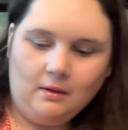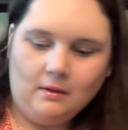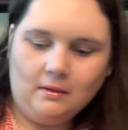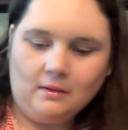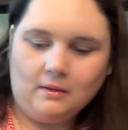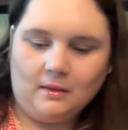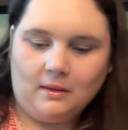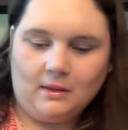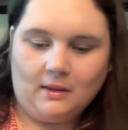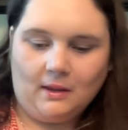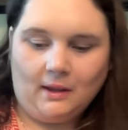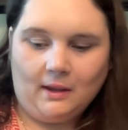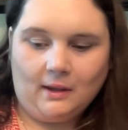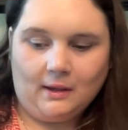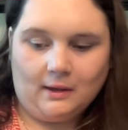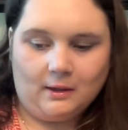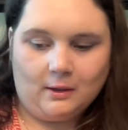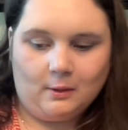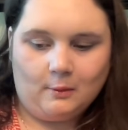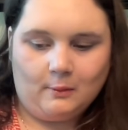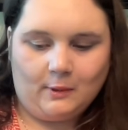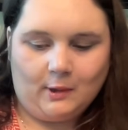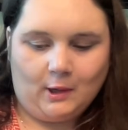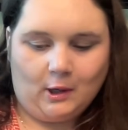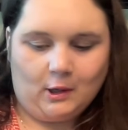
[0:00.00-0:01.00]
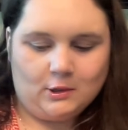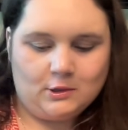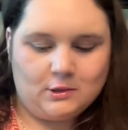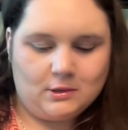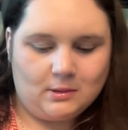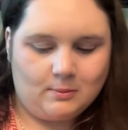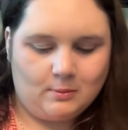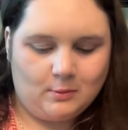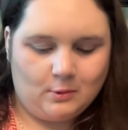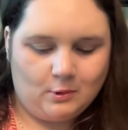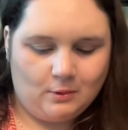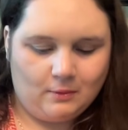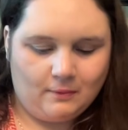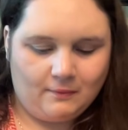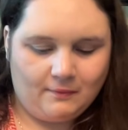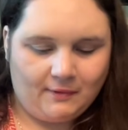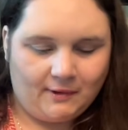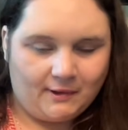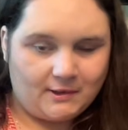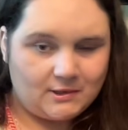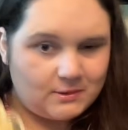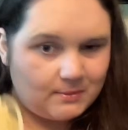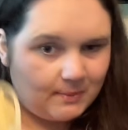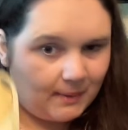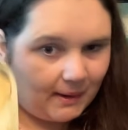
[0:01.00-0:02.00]
Then I got some new
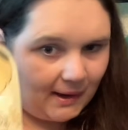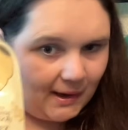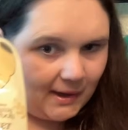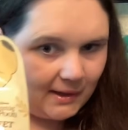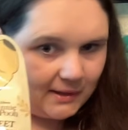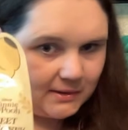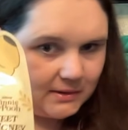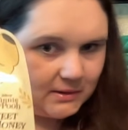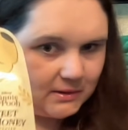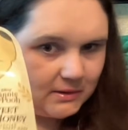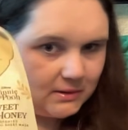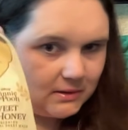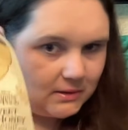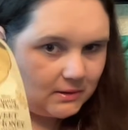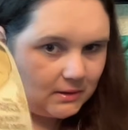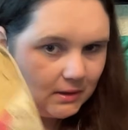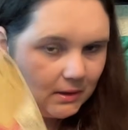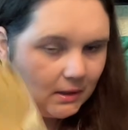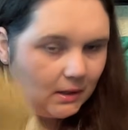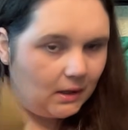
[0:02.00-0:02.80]
face masks.